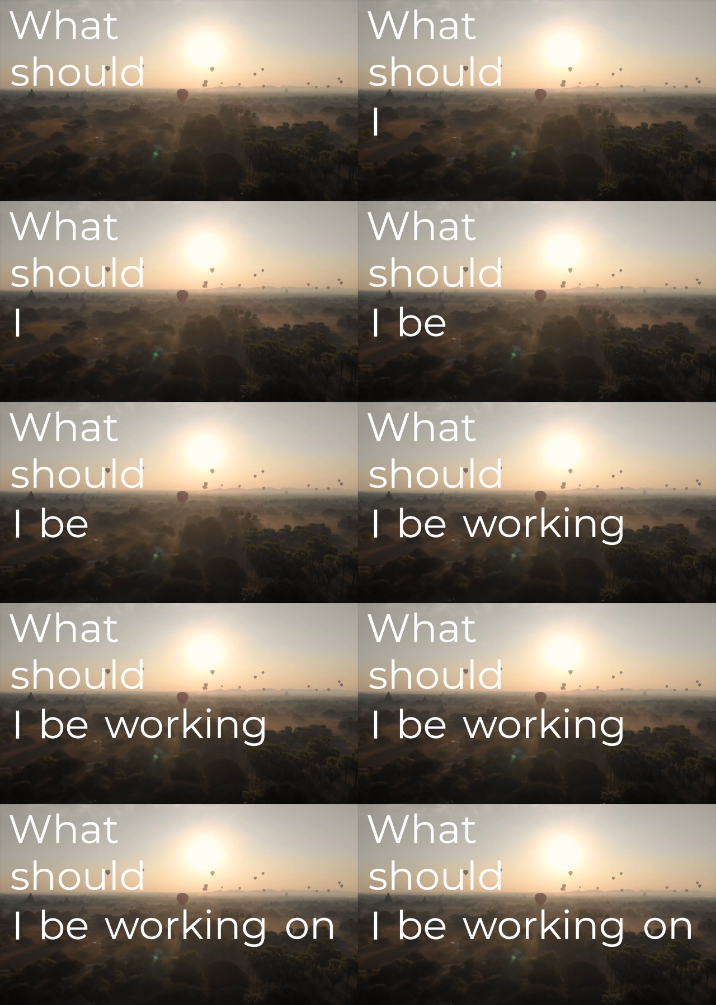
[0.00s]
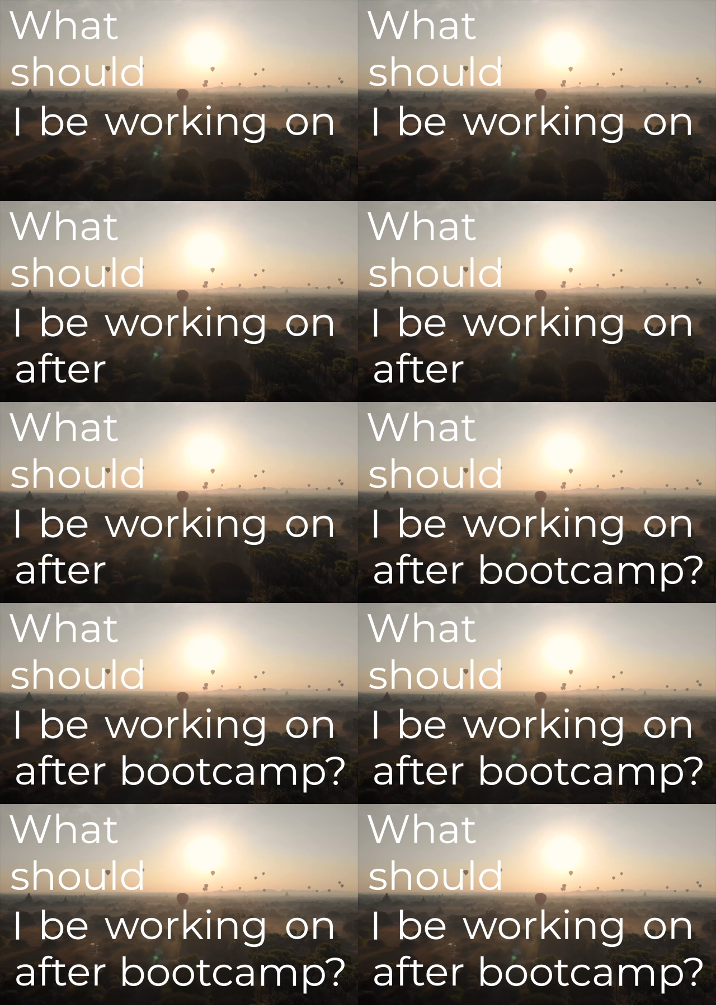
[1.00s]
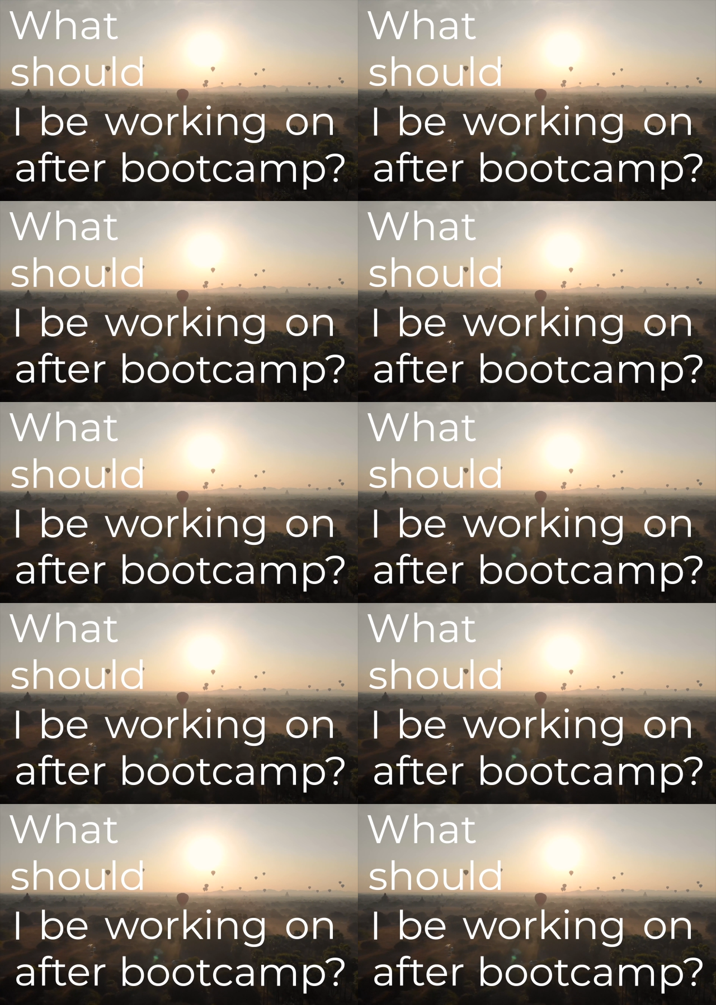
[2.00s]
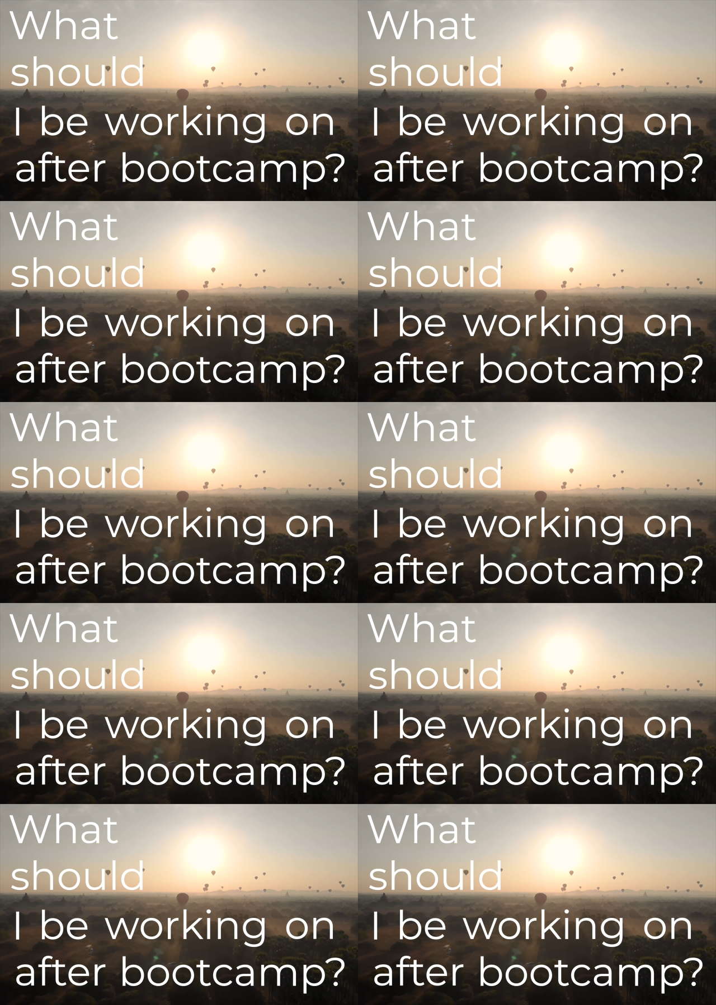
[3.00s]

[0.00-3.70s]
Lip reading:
No face is visible, so there are no lips to read.